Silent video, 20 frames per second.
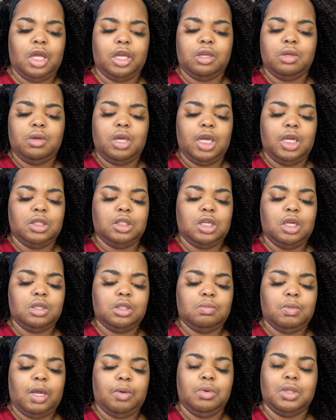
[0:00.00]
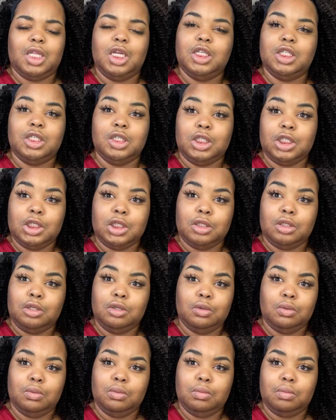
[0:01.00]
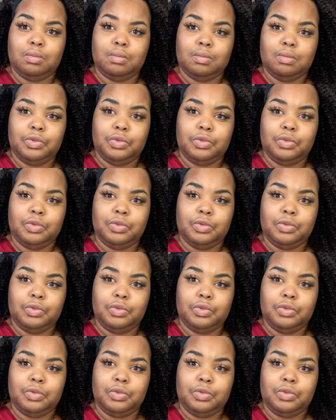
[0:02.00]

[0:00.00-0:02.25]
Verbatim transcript: Like, you can't tell somebody what they should just do.